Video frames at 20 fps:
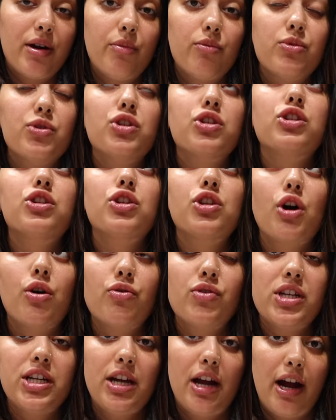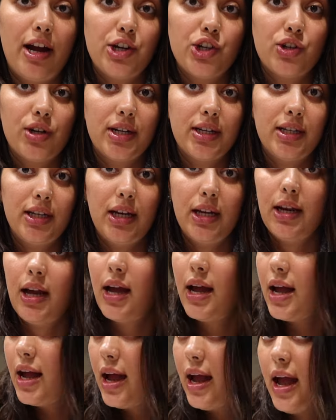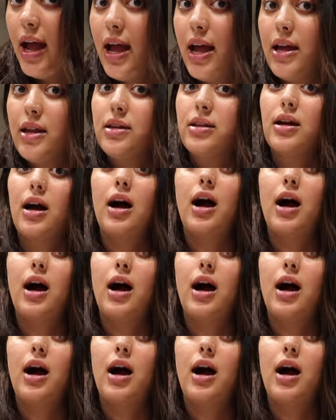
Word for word: I'm so dehydrated, and